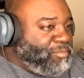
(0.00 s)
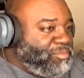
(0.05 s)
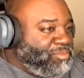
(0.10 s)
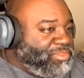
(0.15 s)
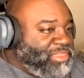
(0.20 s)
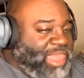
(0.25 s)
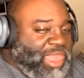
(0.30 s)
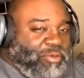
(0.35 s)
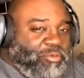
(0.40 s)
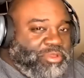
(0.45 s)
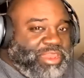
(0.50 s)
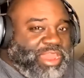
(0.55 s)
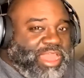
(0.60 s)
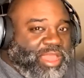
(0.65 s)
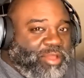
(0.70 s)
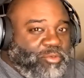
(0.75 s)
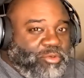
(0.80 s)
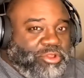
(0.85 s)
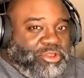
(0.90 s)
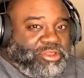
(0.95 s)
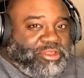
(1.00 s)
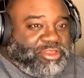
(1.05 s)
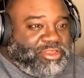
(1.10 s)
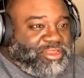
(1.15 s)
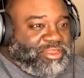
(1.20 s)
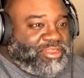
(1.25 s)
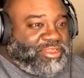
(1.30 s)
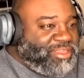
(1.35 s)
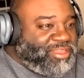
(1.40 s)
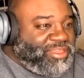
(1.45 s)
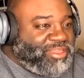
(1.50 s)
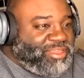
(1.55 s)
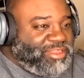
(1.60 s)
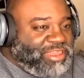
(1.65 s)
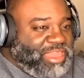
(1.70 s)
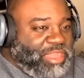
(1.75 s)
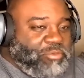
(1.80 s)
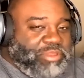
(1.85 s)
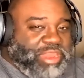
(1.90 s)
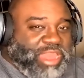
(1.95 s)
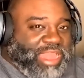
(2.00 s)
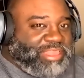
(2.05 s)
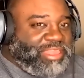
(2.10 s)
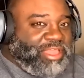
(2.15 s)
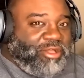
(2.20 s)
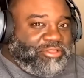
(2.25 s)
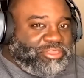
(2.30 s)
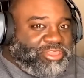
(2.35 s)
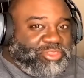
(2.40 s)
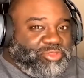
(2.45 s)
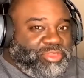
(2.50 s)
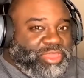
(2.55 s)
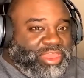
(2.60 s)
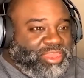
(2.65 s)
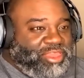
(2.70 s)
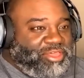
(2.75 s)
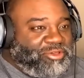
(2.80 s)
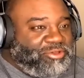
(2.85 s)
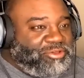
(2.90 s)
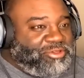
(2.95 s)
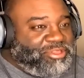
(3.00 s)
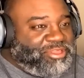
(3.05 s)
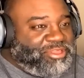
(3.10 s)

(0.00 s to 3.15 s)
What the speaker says: That would not work. They would not talk to you that long.